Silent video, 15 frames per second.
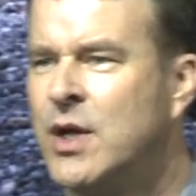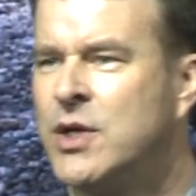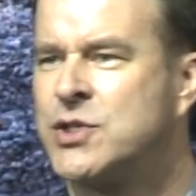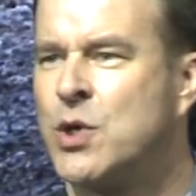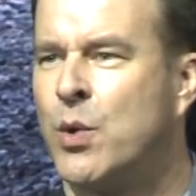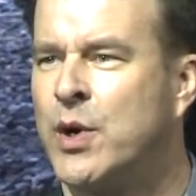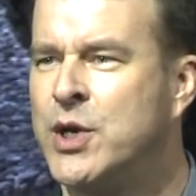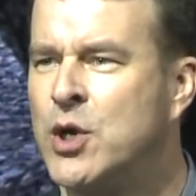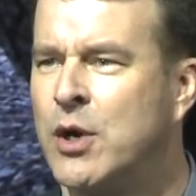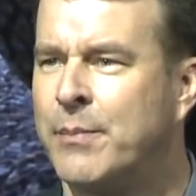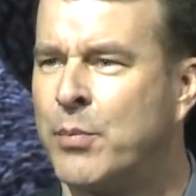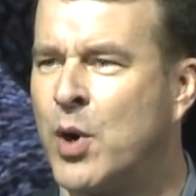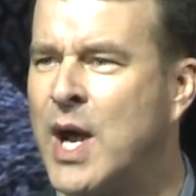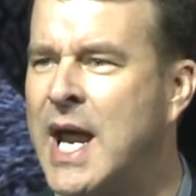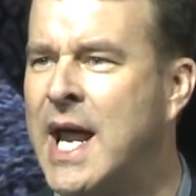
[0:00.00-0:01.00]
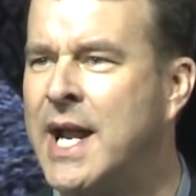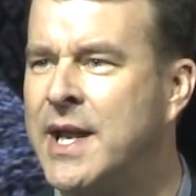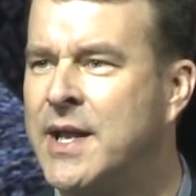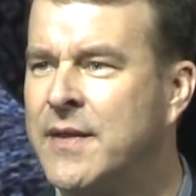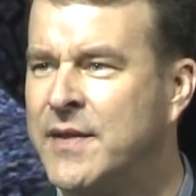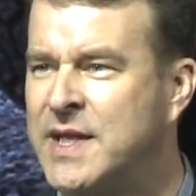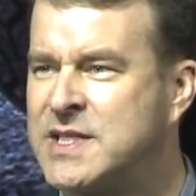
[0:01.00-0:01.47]
So when you're a brand
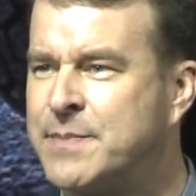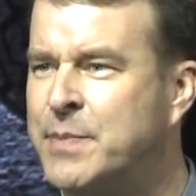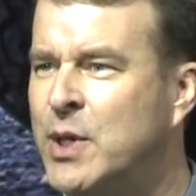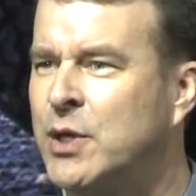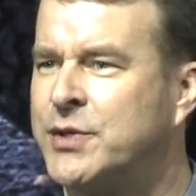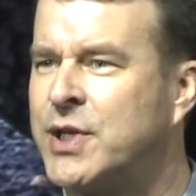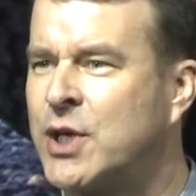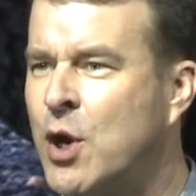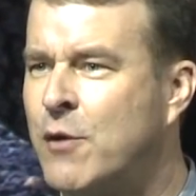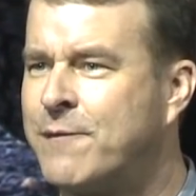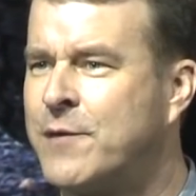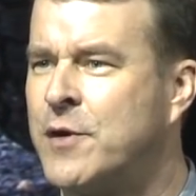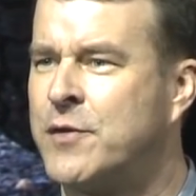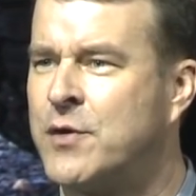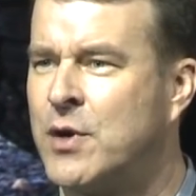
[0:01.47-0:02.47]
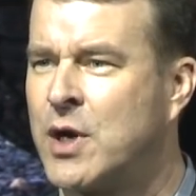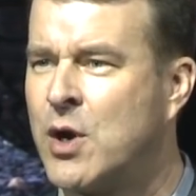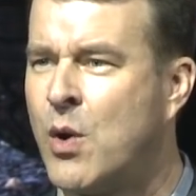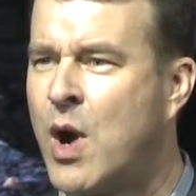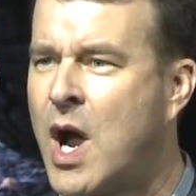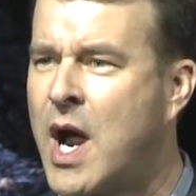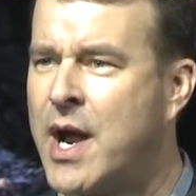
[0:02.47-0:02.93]
that's built to go further and
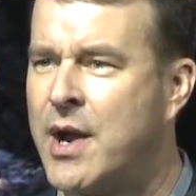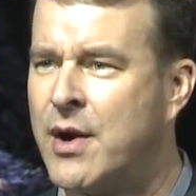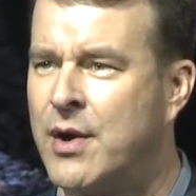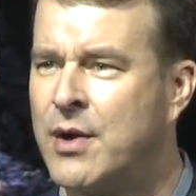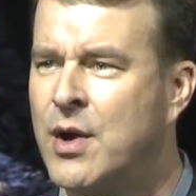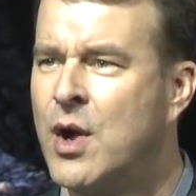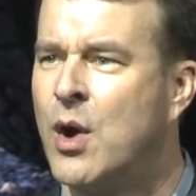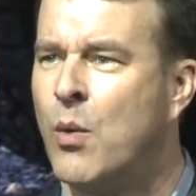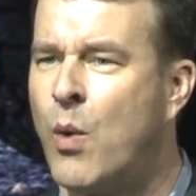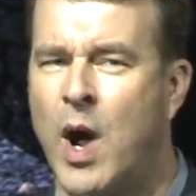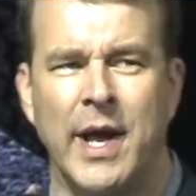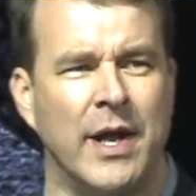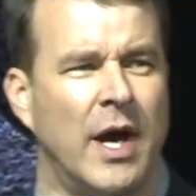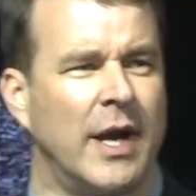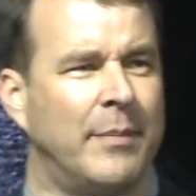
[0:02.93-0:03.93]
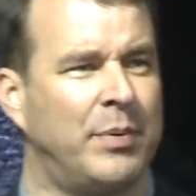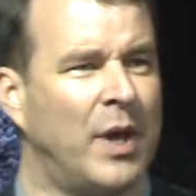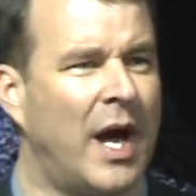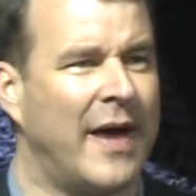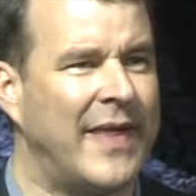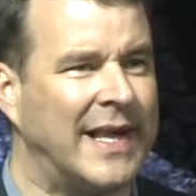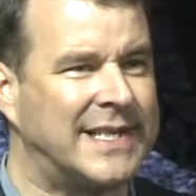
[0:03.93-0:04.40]
go higher, why not
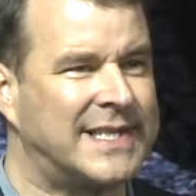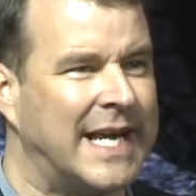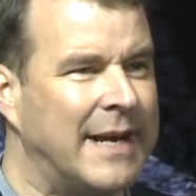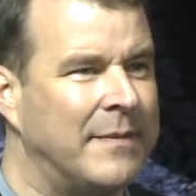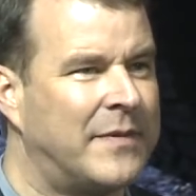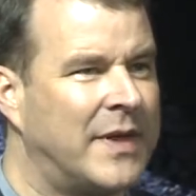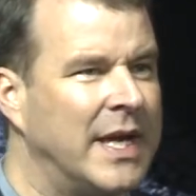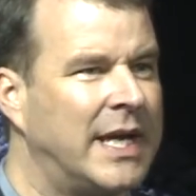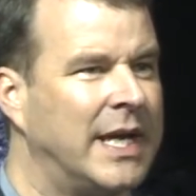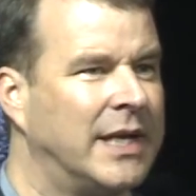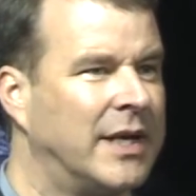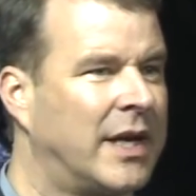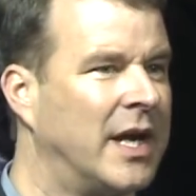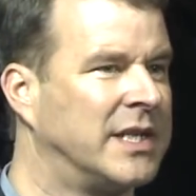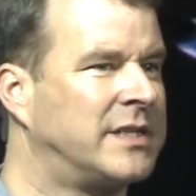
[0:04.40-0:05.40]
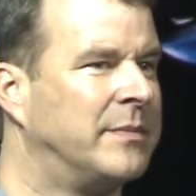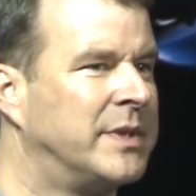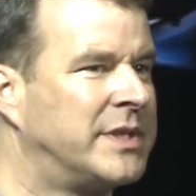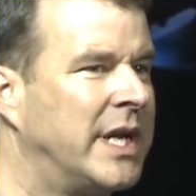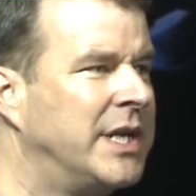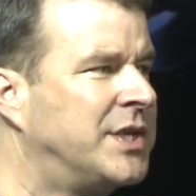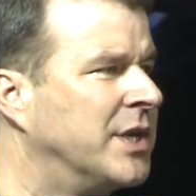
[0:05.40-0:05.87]
apply that same thinking to
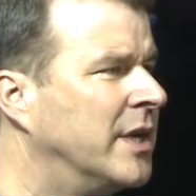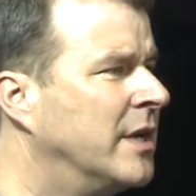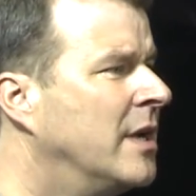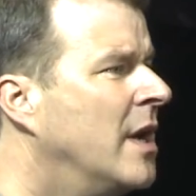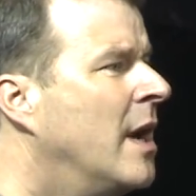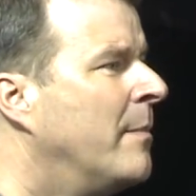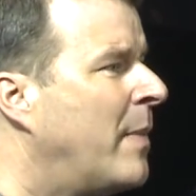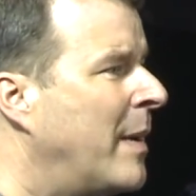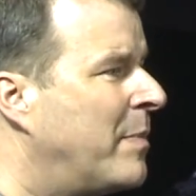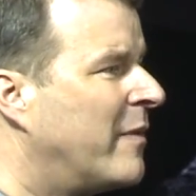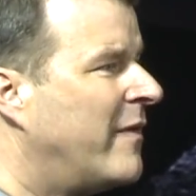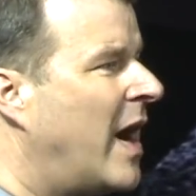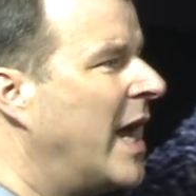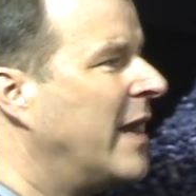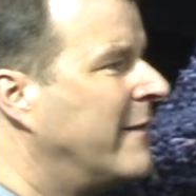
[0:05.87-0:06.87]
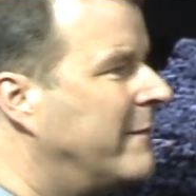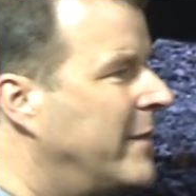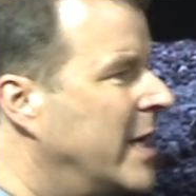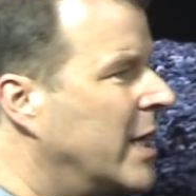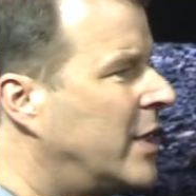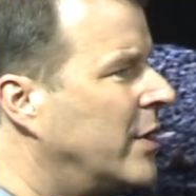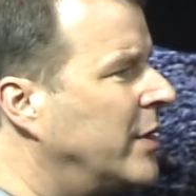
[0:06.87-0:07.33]
customization by providing
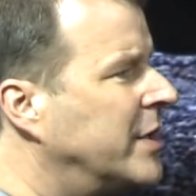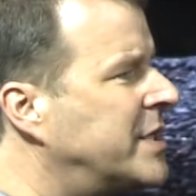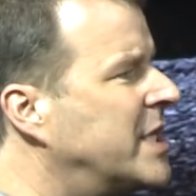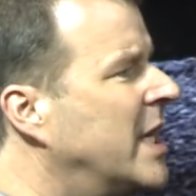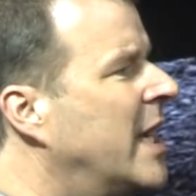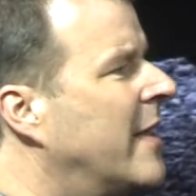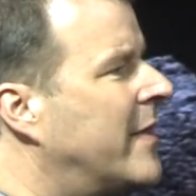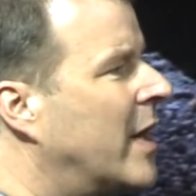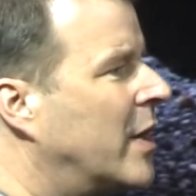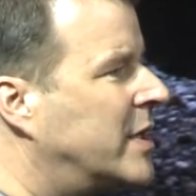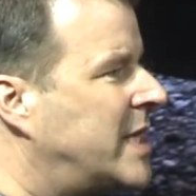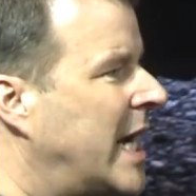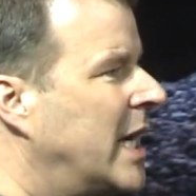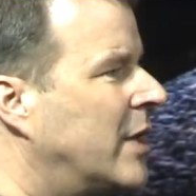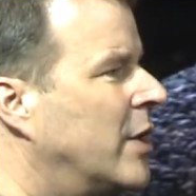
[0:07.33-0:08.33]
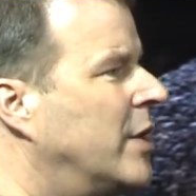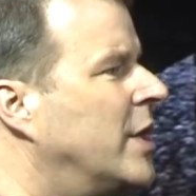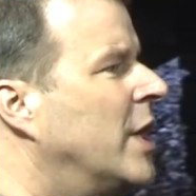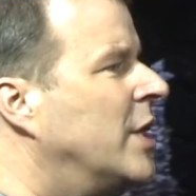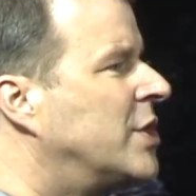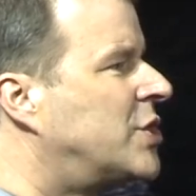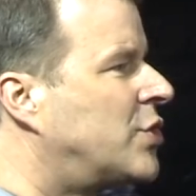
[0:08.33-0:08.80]
vehicles that are
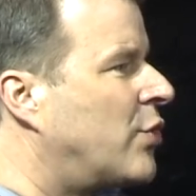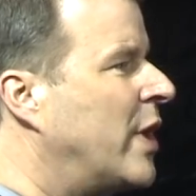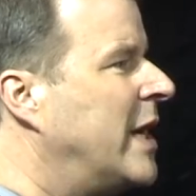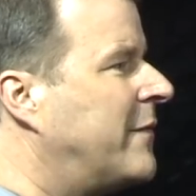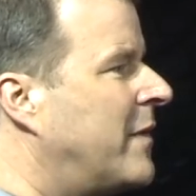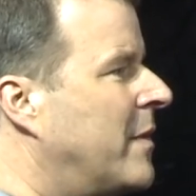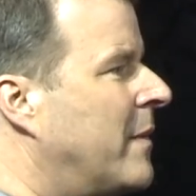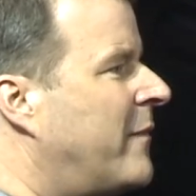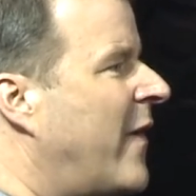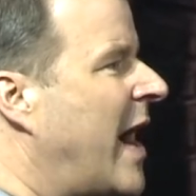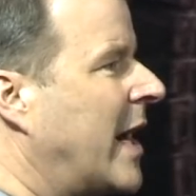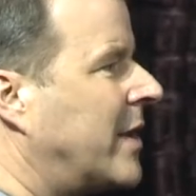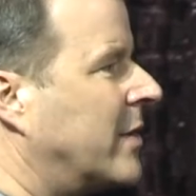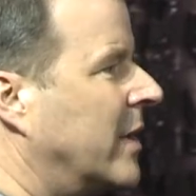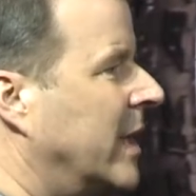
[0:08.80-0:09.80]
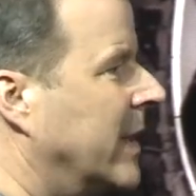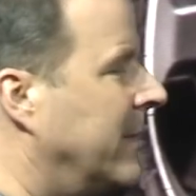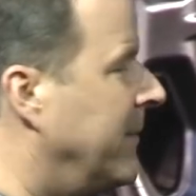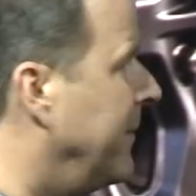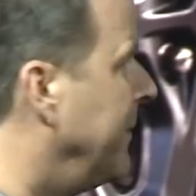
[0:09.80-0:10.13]
tailored straight from the factory,